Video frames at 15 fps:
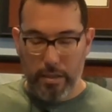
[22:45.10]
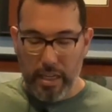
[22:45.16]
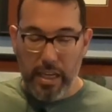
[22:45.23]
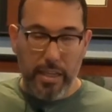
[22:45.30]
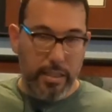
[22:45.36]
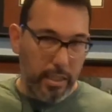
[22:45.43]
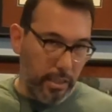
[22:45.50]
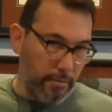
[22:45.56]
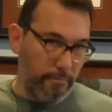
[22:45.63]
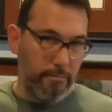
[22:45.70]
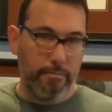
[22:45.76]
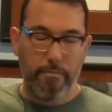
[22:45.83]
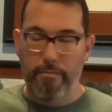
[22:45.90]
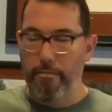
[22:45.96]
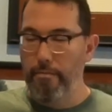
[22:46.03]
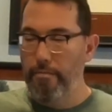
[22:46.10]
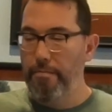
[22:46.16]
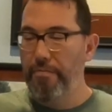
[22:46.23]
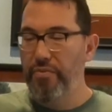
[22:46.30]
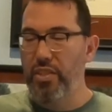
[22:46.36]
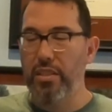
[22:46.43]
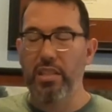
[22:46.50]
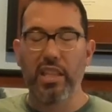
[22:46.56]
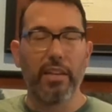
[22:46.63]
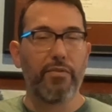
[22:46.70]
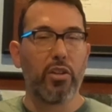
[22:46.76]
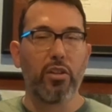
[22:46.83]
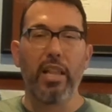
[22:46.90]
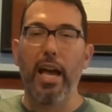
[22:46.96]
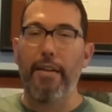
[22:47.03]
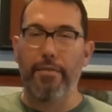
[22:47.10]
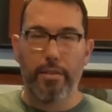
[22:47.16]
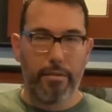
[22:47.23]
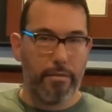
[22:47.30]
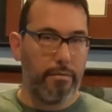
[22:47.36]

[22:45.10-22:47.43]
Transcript: Easy. Just lift your left.